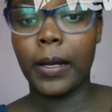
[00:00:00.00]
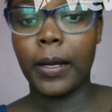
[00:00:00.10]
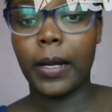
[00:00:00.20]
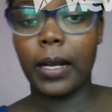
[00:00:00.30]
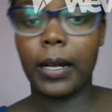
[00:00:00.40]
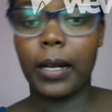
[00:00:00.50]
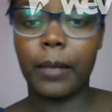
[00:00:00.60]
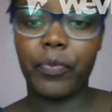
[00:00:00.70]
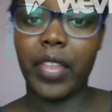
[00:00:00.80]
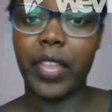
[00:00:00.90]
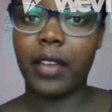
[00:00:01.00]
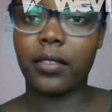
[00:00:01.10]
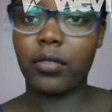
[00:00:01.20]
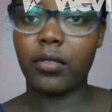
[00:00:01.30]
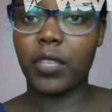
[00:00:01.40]
There are
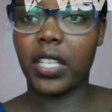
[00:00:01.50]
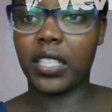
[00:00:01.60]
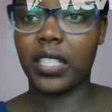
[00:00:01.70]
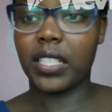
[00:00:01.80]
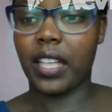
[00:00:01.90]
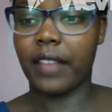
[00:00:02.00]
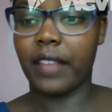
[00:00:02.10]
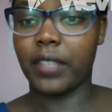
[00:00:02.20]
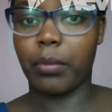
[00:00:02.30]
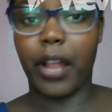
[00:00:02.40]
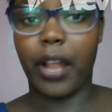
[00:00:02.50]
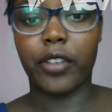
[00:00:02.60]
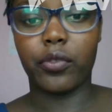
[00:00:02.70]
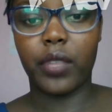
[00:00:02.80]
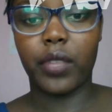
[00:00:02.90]
so many cases I have
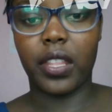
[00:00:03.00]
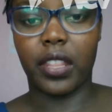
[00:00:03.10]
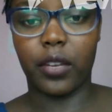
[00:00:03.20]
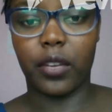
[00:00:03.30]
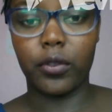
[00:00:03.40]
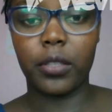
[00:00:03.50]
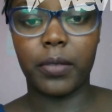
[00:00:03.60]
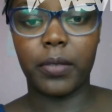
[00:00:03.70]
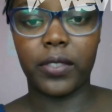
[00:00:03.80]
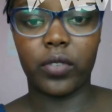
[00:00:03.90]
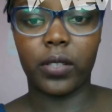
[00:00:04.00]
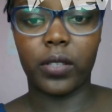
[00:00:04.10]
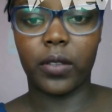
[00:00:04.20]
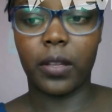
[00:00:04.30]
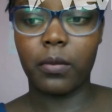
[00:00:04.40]
supplied you with in the notes. Please read
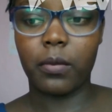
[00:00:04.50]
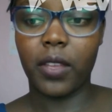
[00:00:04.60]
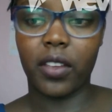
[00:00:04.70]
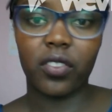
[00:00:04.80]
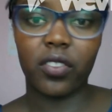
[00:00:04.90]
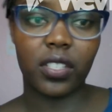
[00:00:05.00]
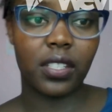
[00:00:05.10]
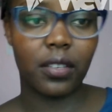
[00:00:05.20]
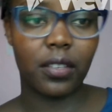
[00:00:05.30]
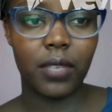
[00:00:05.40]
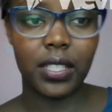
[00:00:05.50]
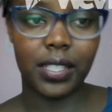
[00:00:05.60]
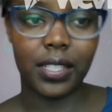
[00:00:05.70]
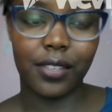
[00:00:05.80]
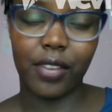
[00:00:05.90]
on them. They're interesting
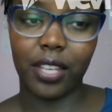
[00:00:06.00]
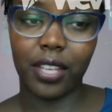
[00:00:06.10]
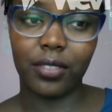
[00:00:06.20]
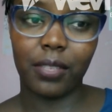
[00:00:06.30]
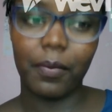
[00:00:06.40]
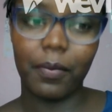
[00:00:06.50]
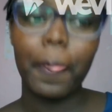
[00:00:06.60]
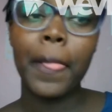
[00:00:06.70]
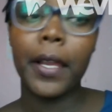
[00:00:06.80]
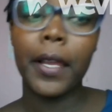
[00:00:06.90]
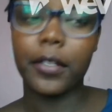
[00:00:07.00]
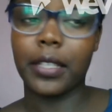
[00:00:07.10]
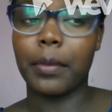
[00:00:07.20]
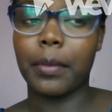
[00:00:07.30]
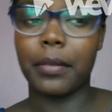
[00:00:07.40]
ones, and you can use them to
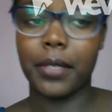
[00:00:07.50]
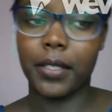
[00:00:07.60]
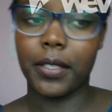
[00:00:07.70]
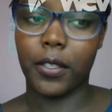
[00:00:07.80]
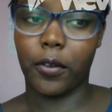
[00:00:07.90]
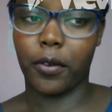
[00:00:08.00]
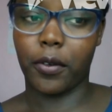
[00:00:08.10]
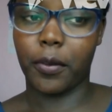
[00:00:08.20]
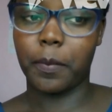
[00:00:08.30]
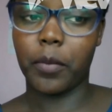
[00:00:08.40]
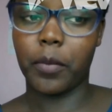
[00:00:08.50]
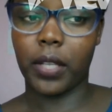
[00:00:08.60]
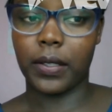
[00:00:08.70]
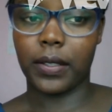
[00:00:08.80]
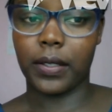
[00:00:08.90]
supplement your
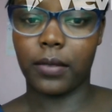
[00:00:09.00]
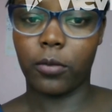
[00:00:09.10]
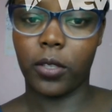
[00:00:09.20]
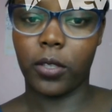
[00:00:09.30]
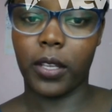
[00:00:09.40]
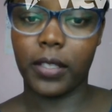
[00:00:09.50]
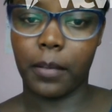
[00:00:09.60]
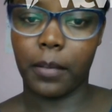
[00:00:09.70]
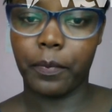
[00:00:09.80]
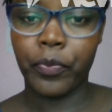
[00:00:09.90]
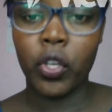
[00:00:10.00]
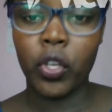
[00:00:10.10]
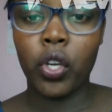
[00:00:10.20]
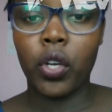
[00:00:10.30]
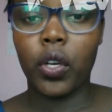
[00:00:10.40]
answers in the exam.
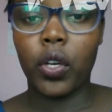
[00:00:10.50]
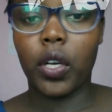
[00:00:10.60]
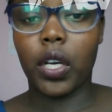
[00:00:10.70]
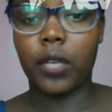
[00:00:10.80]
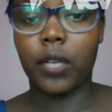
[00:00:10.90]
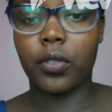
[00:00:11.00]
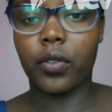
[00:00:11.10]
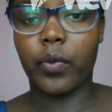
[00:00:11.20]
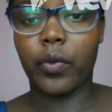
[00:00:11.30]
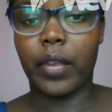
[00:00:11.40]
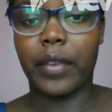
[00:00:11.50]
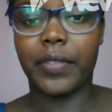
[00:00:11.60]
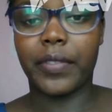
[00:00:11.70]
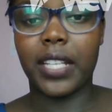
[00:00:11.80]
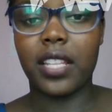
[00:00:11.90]
So like
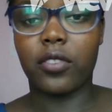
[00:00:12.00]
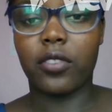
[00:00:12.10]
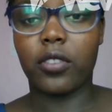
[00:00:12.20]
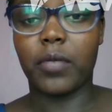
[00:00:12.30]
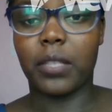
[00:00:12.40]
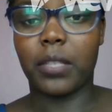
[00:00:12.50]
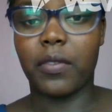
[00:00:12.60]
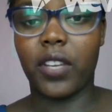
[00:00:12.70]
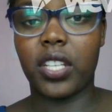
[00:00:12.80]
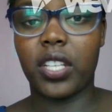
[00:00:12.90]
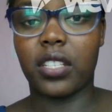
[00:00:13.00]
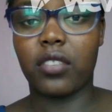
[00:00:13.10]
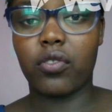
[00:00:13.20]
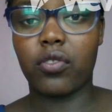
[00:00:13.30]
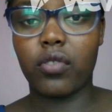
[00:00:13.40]
we've said, the tort must be very
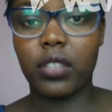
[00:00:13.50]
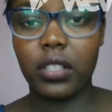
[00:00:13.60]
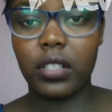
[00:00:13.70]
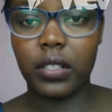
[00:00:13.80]
intentional.